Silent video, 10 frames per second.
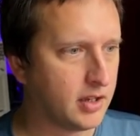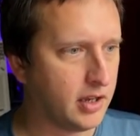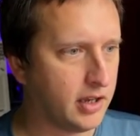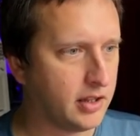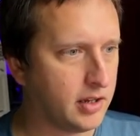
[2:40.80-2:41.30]

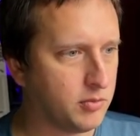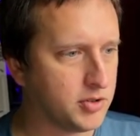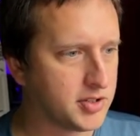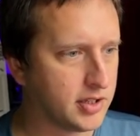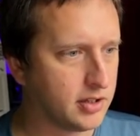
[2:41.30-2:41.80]
and then we'll
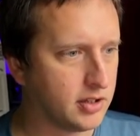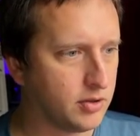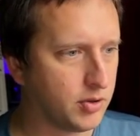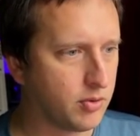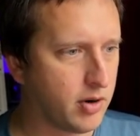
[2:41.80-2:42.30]
set the
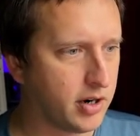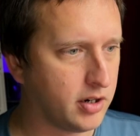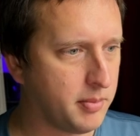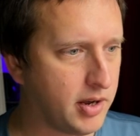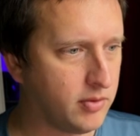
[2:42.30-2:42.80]
required
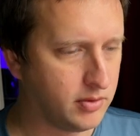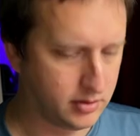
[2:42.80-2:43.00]
amount,